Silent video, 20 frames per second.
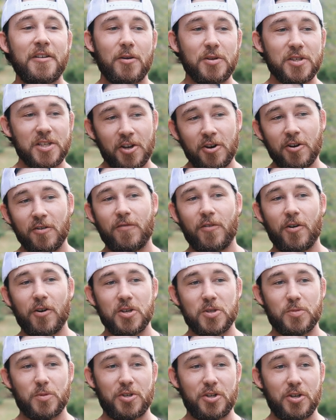those 100
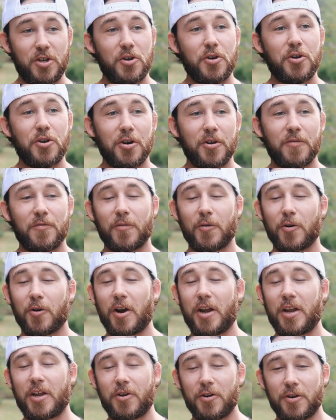photos would do you good
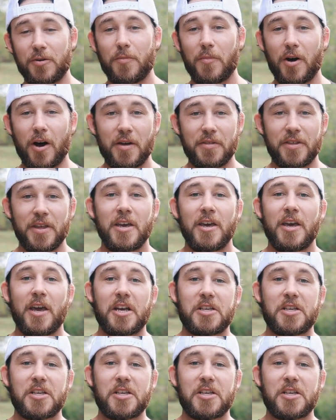for a good month,